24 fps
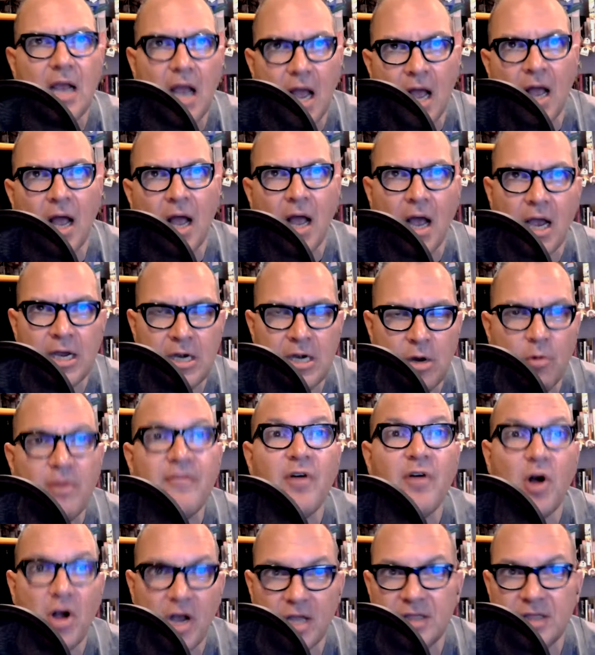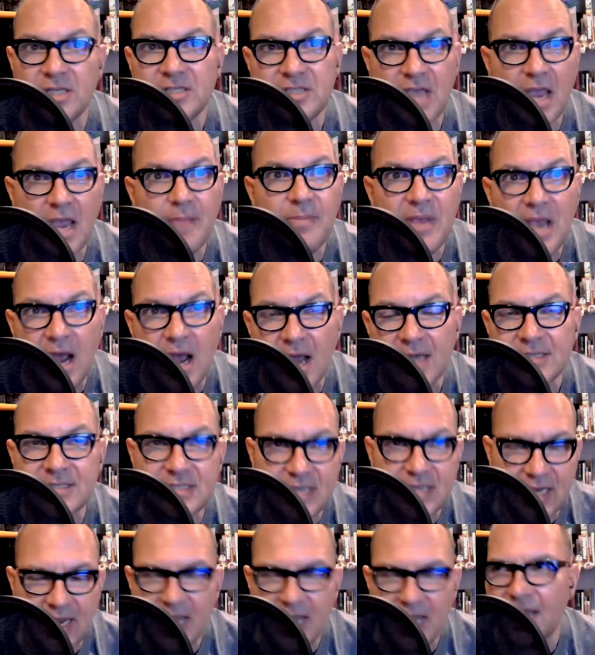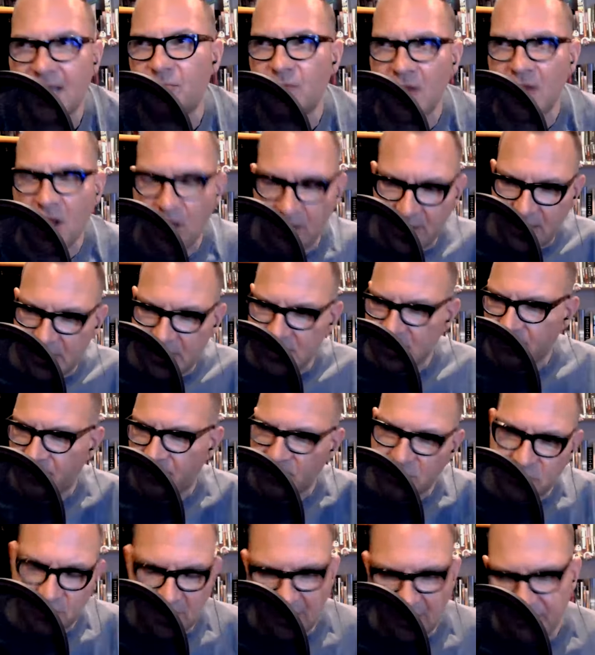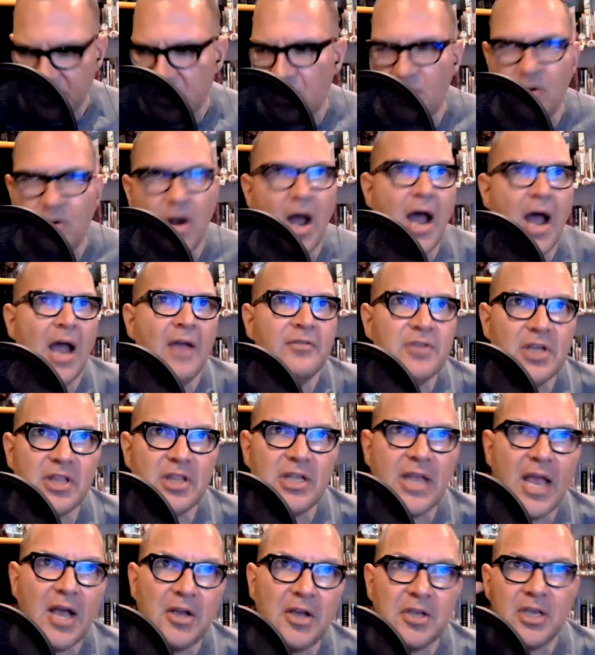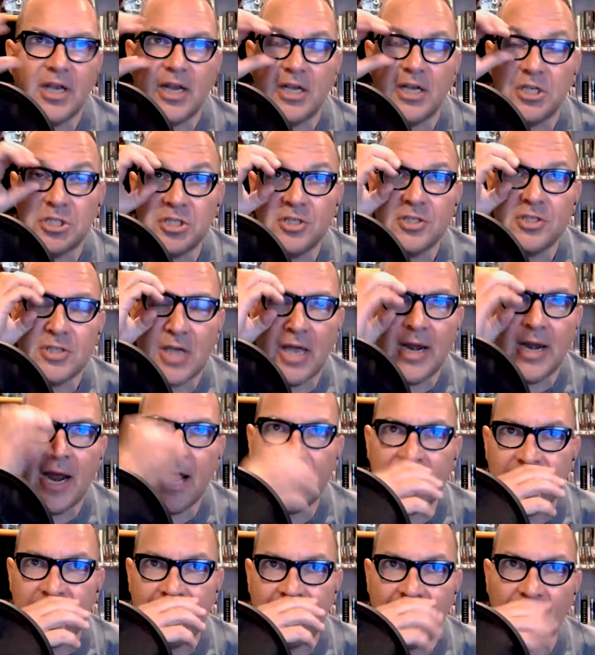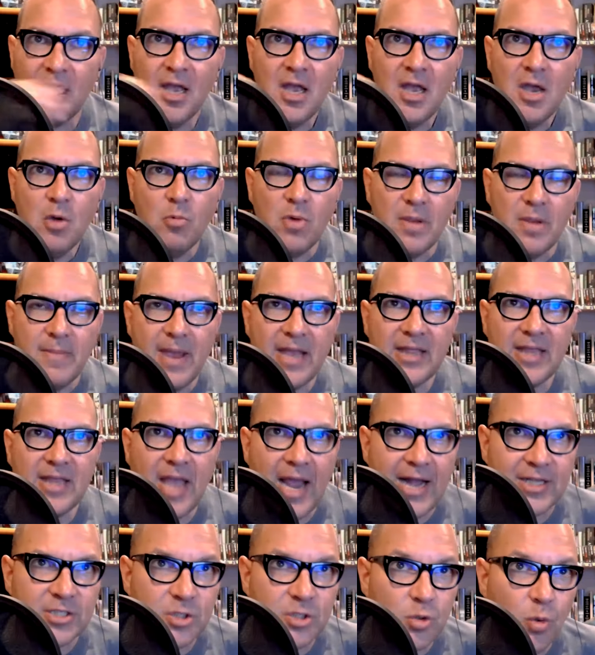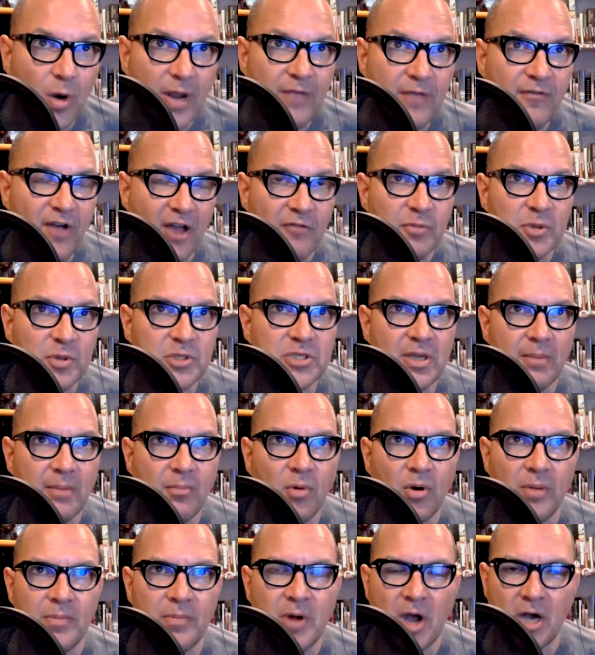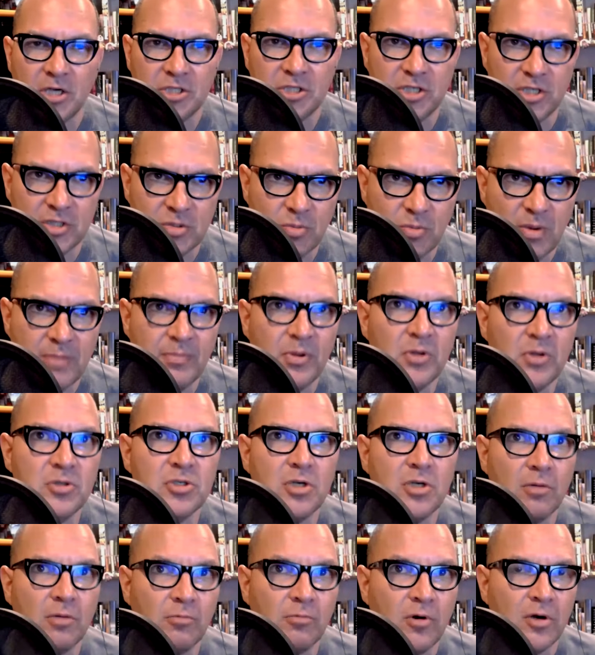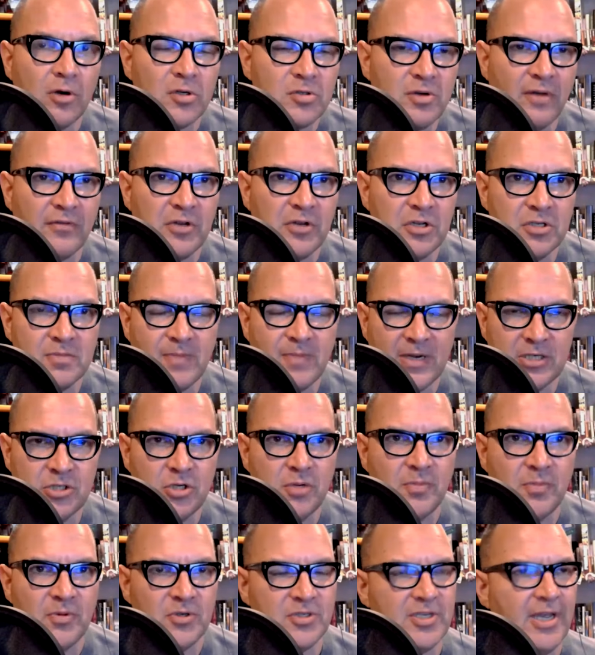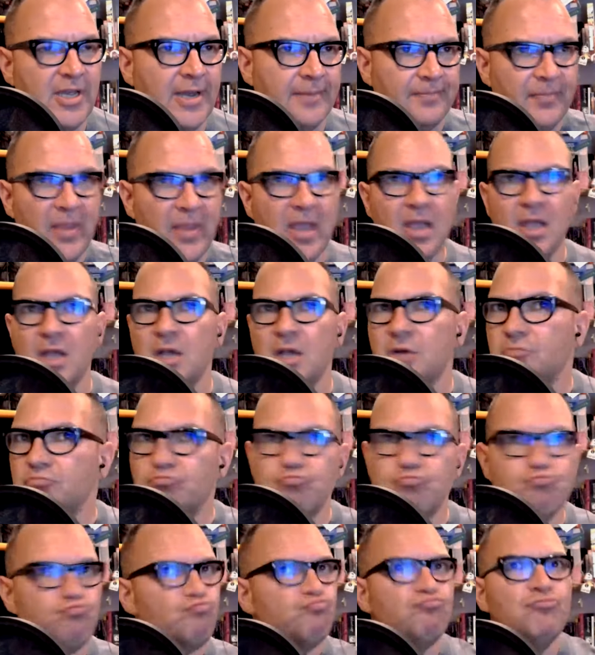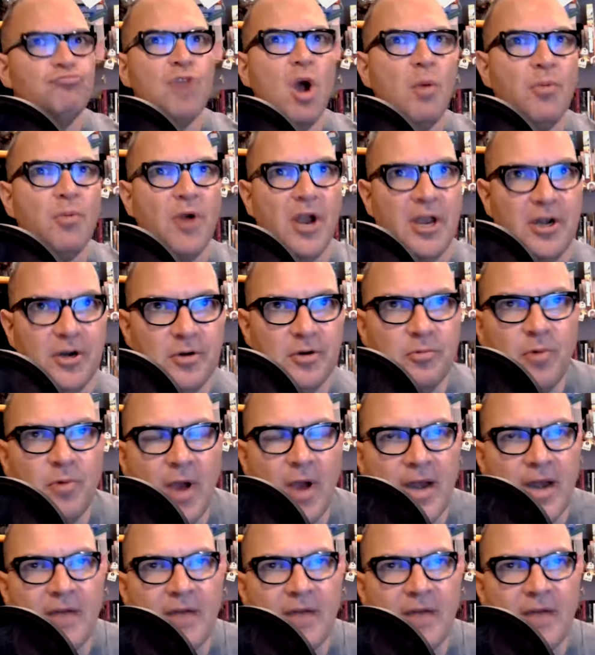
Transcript: Uh, I know we've all got these KPIs to hit. We all need to boost revenue. I've done the calculations, and I think we make the ads 25% more obnoxious. We boost gross revenues by 2%. No brainer, right?